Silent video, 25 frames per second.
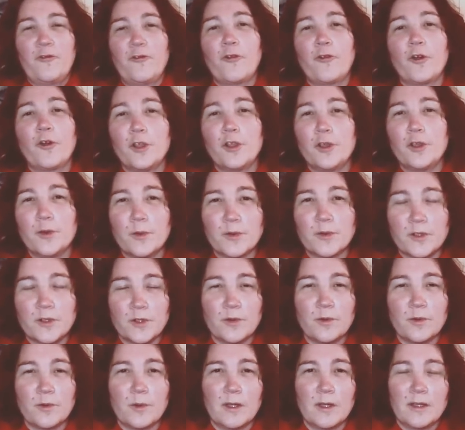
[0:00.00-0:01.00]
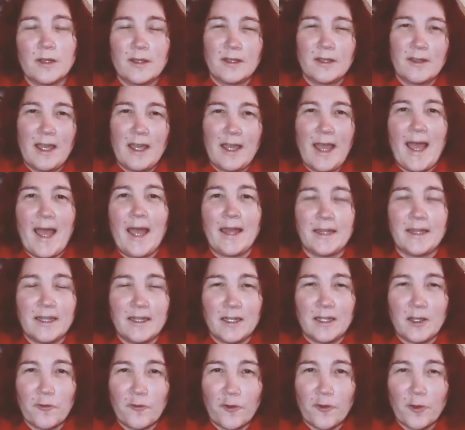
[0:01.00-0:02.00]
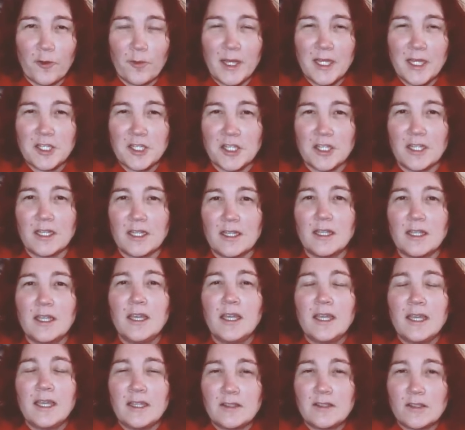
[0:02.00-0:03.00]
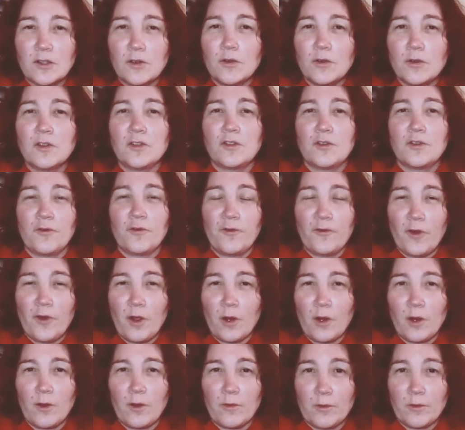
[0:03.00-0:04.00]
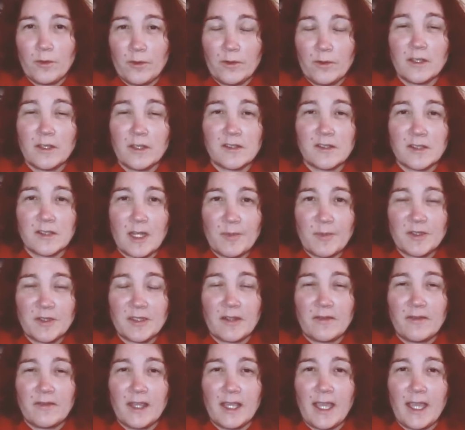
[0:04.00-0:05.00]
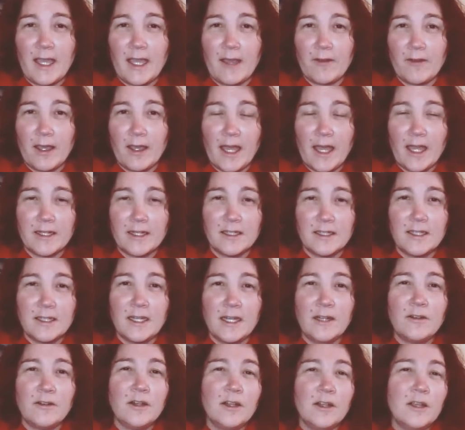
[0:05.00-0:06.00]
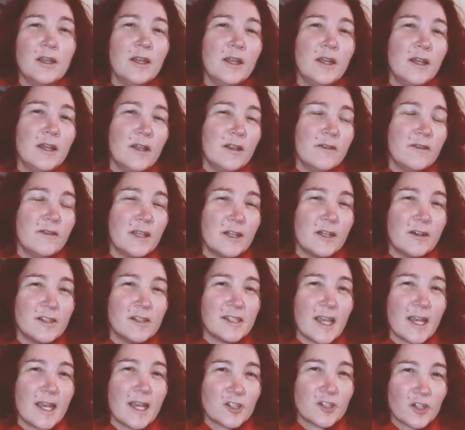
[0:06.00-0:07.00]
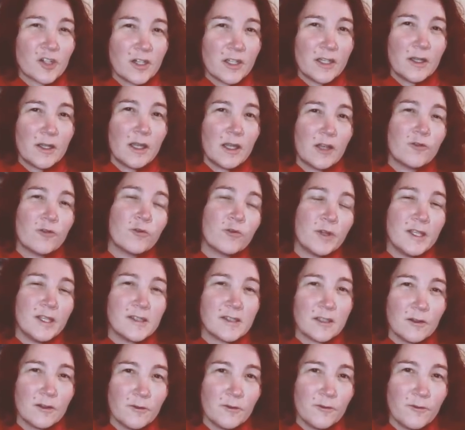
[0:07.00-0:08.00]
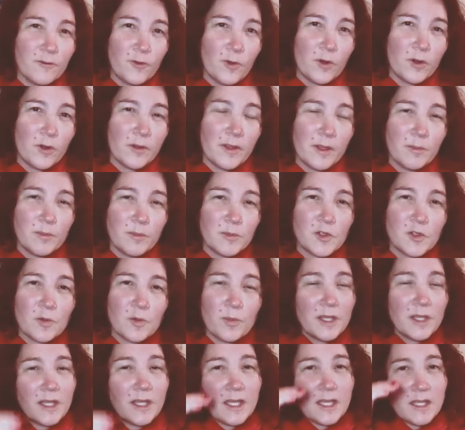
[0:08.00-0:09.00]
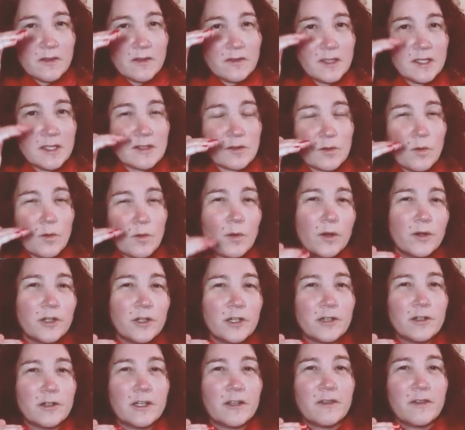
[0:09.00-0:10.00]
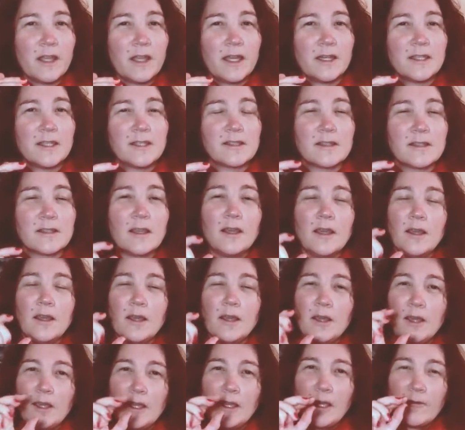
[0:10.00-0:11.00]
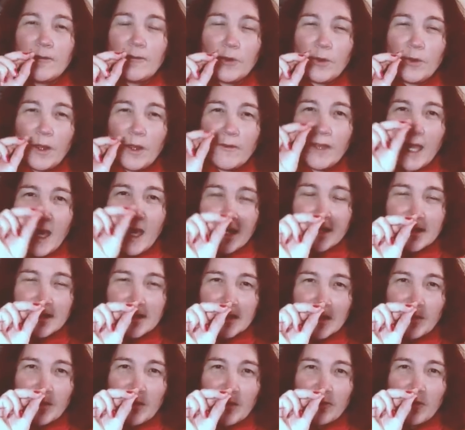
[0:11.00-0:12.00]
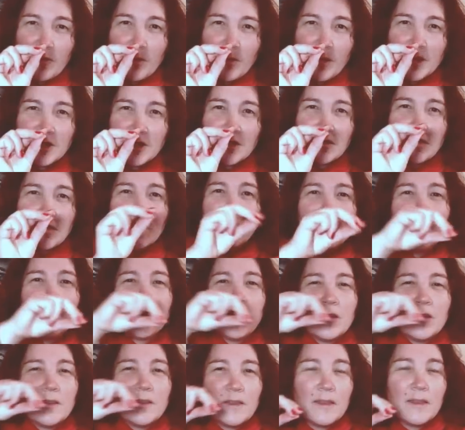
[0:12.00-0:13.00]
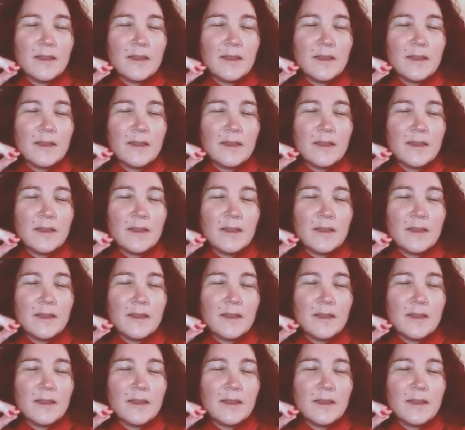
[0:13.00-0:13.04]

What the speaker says: for you to add any information in. It's good to follow the steps that they have added here. There is actually a reason for them to be in this order, and that is if you have added some information there,